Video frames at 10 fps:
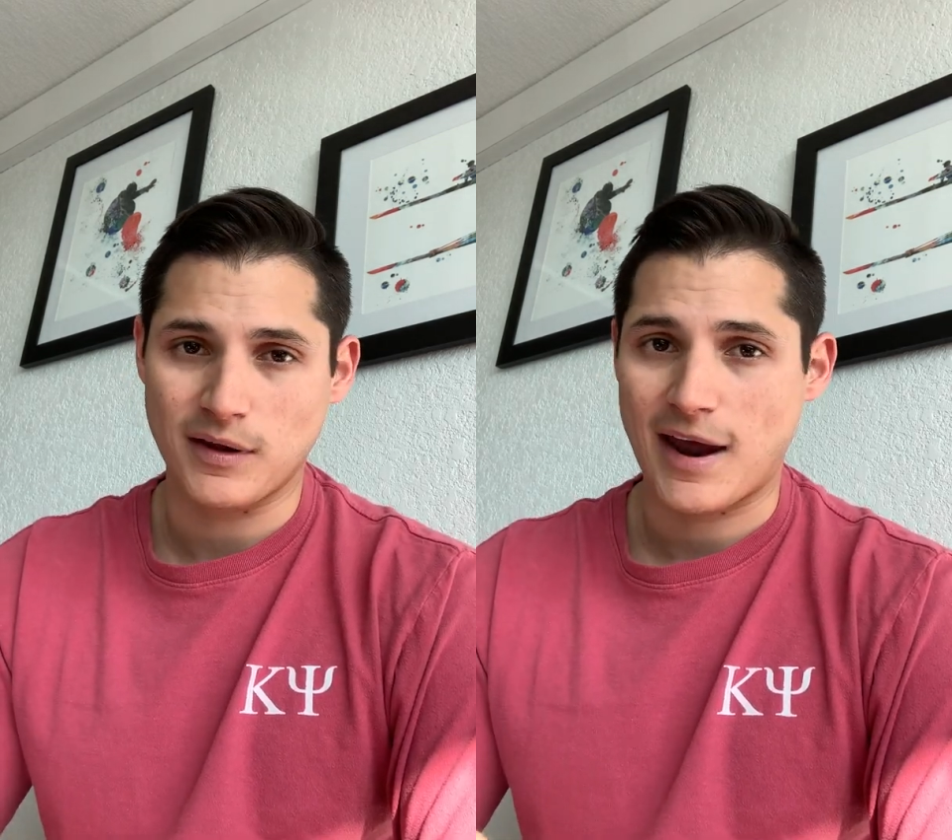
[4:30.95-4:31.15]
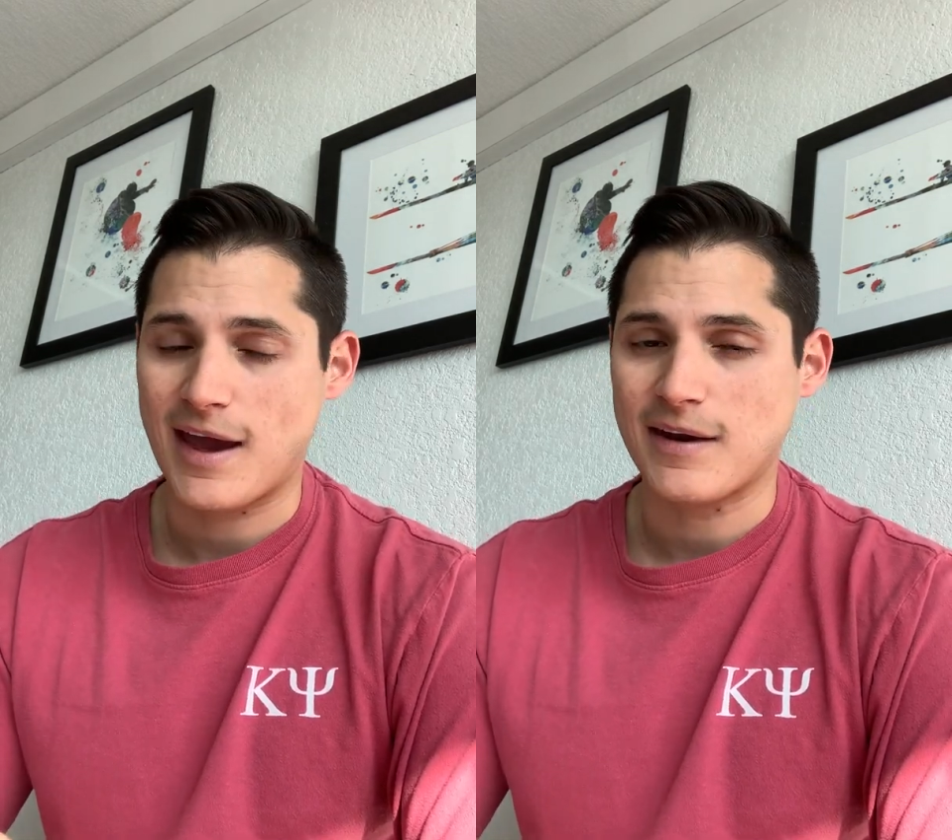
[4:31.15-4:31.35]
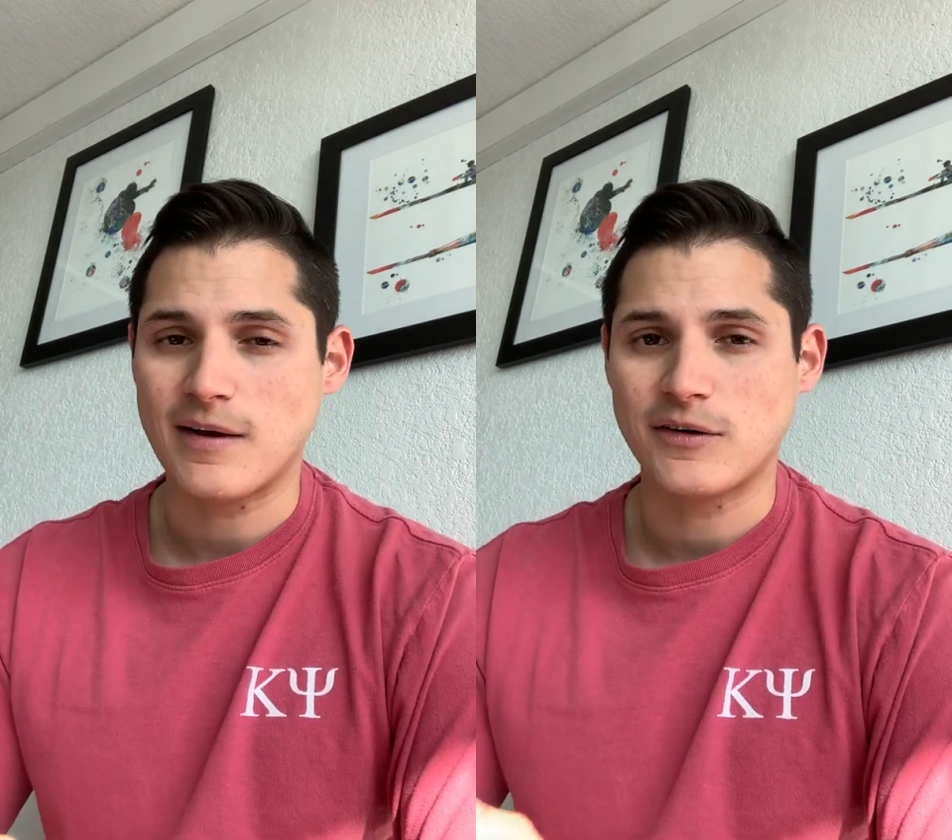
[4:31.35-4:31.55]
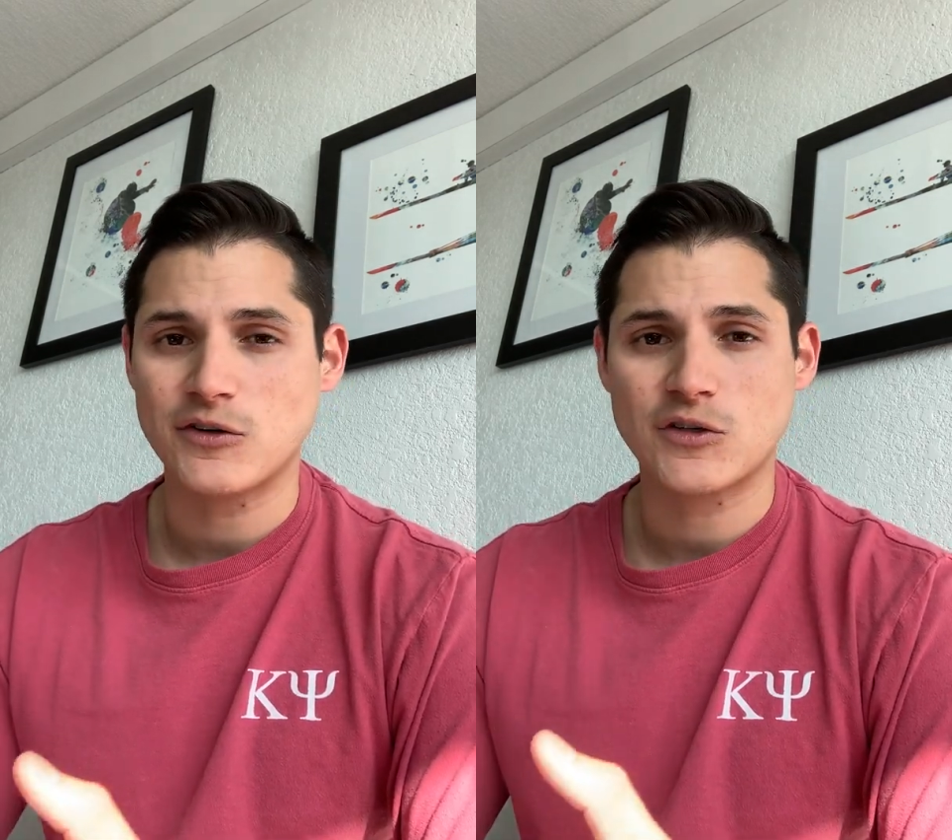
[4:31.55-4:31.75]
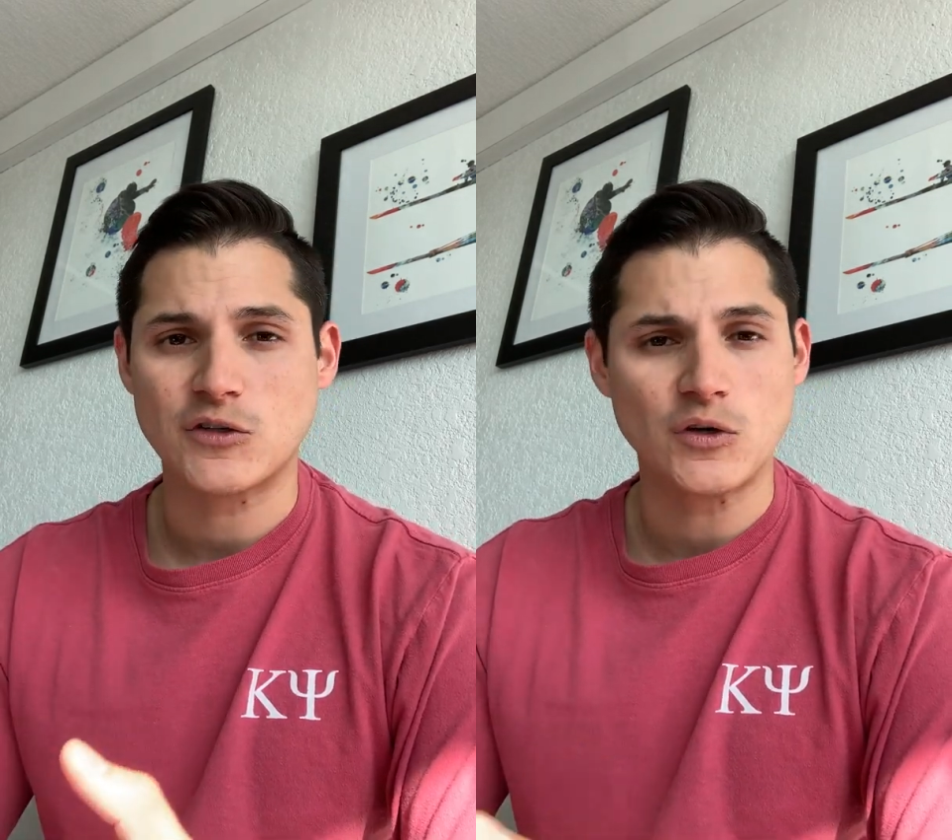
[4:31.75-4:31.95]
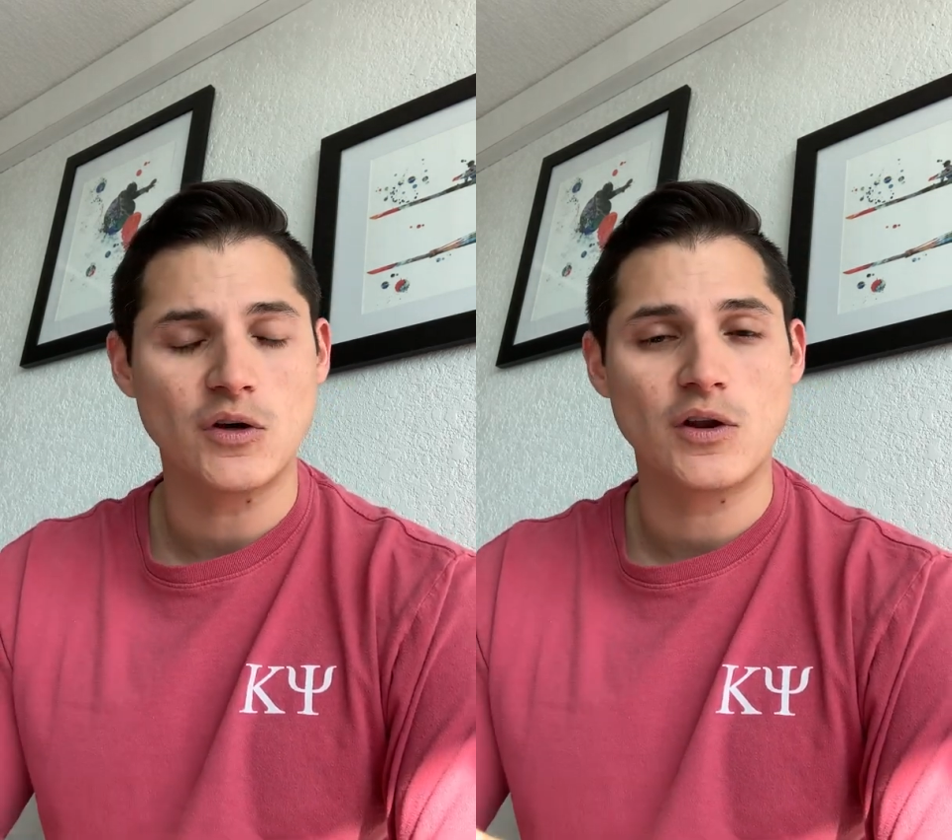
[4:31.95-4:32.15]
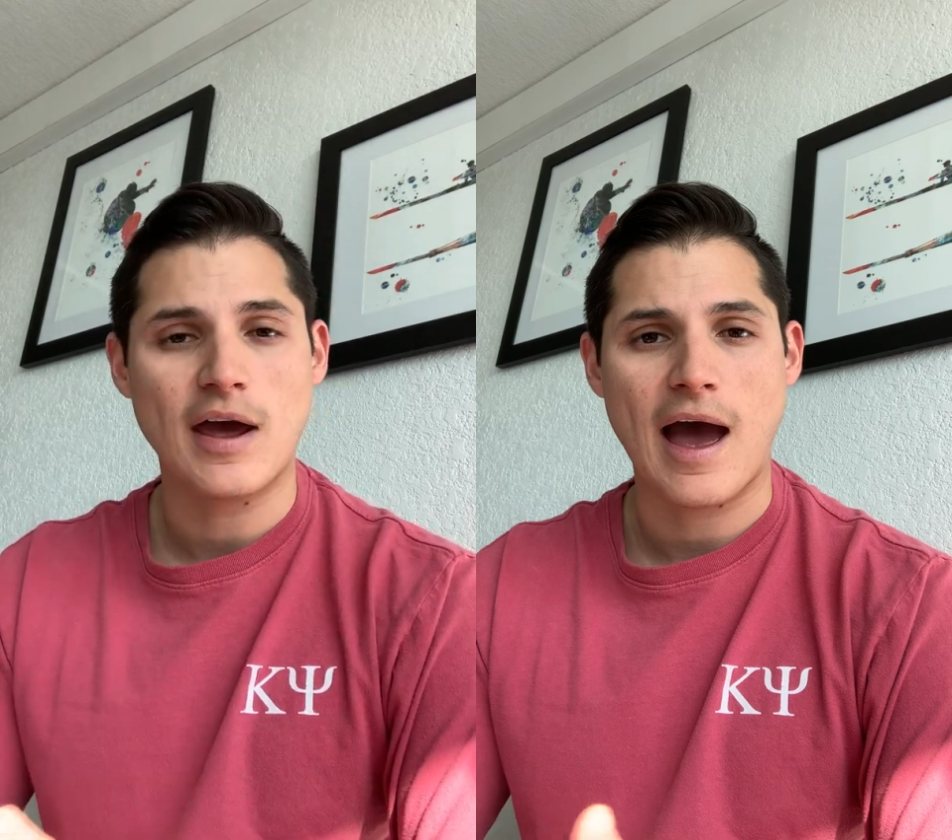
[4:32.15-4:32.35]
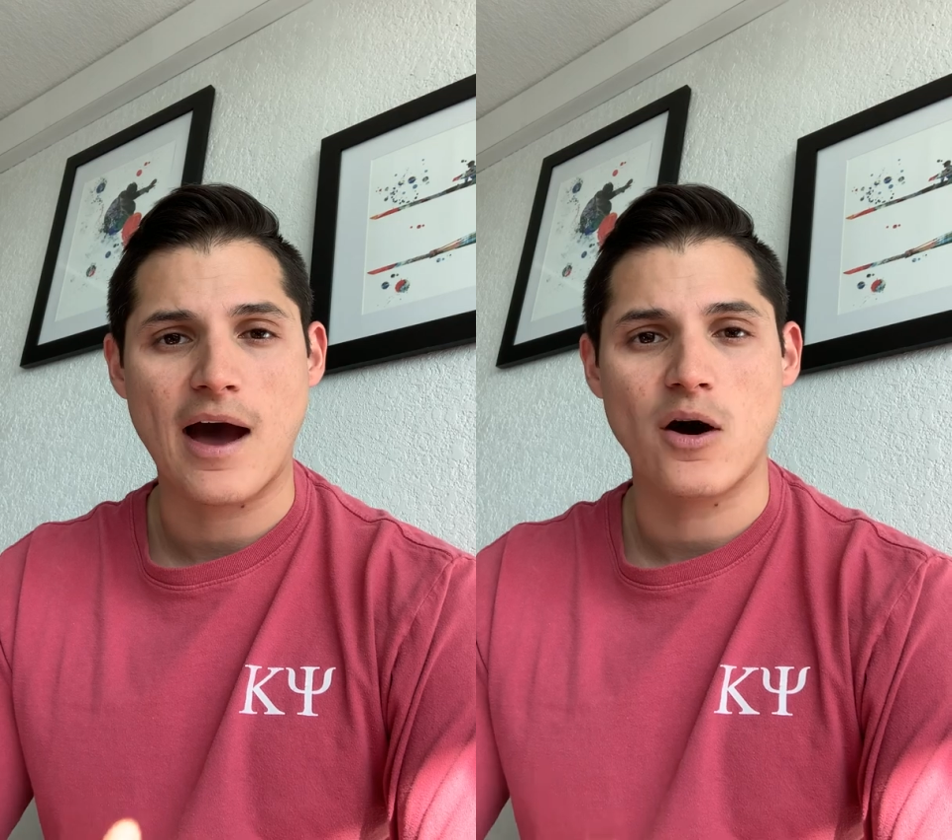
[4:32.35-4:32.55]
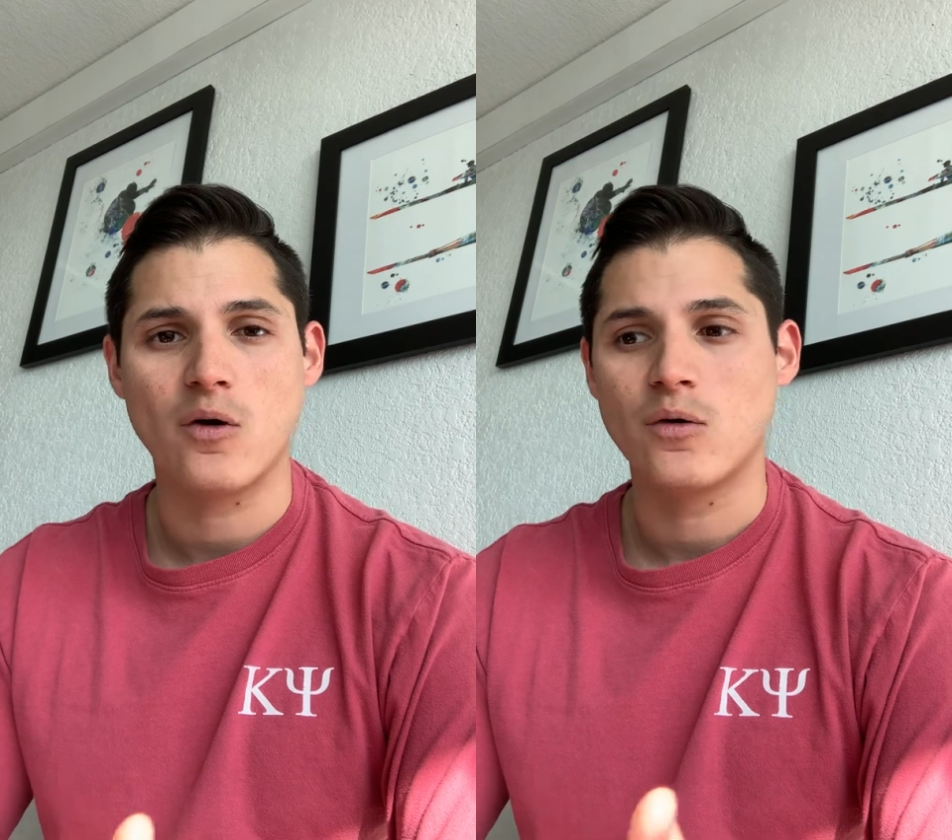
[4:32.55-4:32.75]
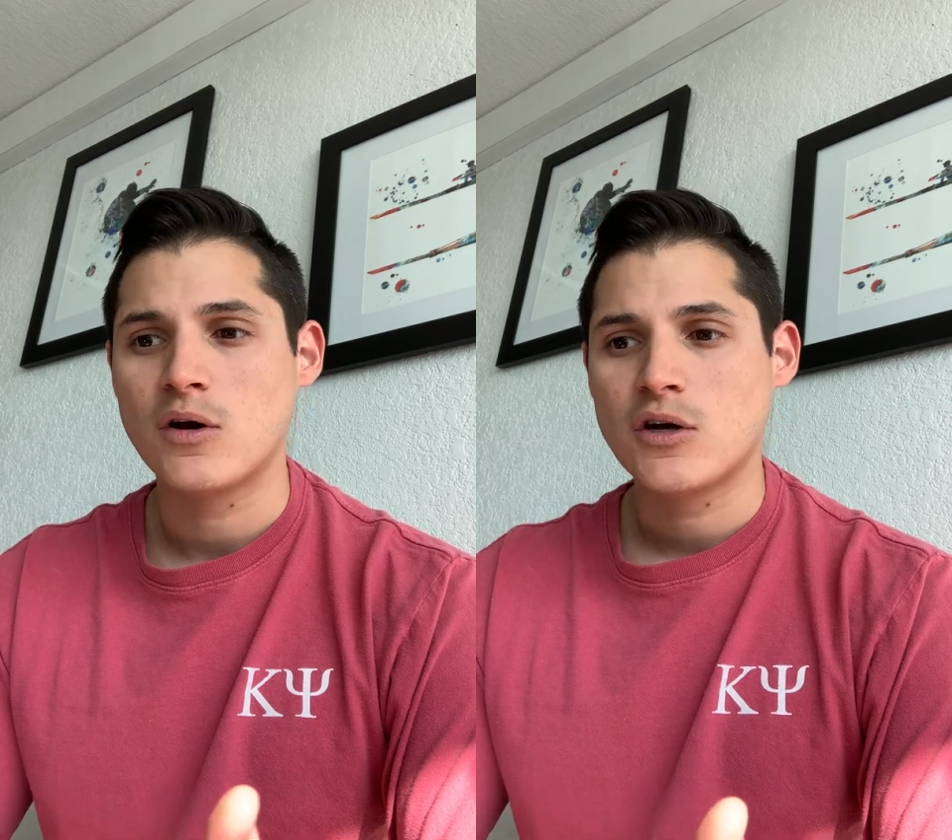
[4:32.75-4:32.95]
and I had understood
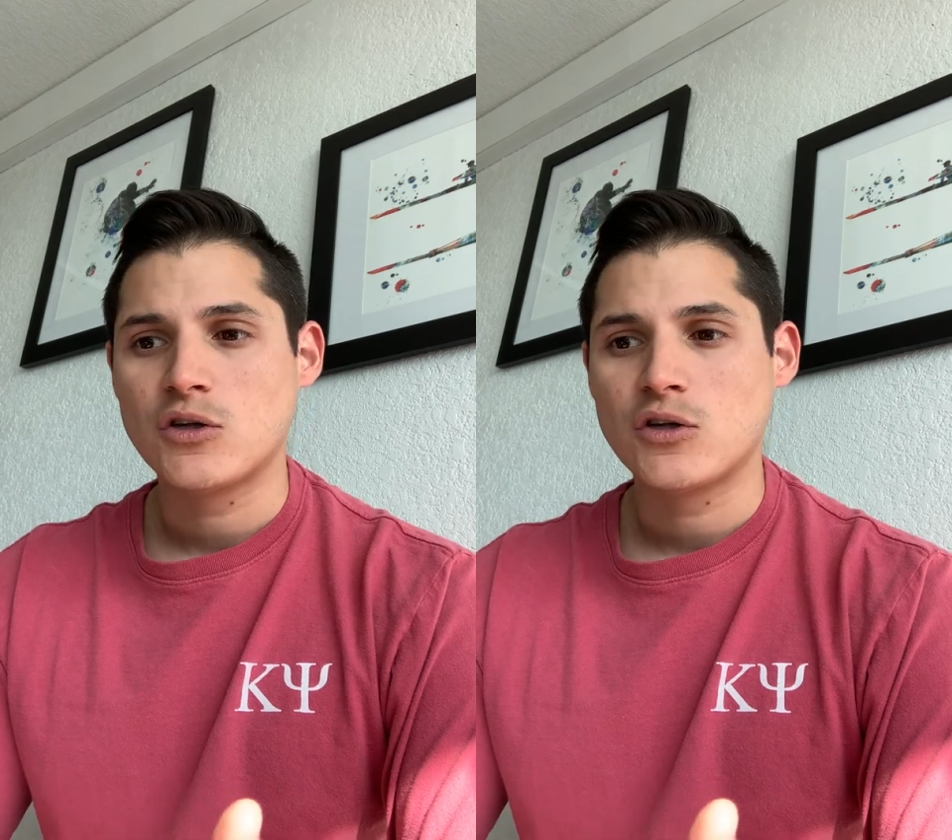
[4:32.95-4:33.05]
how